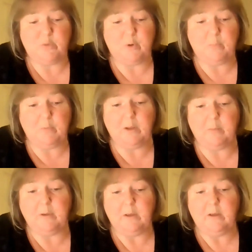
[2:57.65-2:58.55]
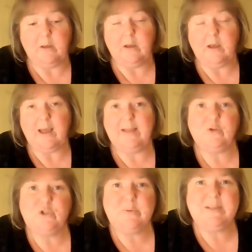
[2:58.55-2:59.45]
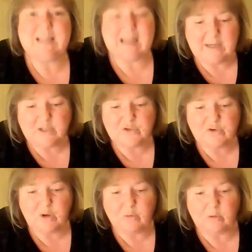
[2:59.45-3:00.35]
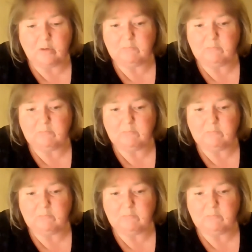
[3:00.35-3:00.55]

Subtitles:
problem, and he could do his leg stroke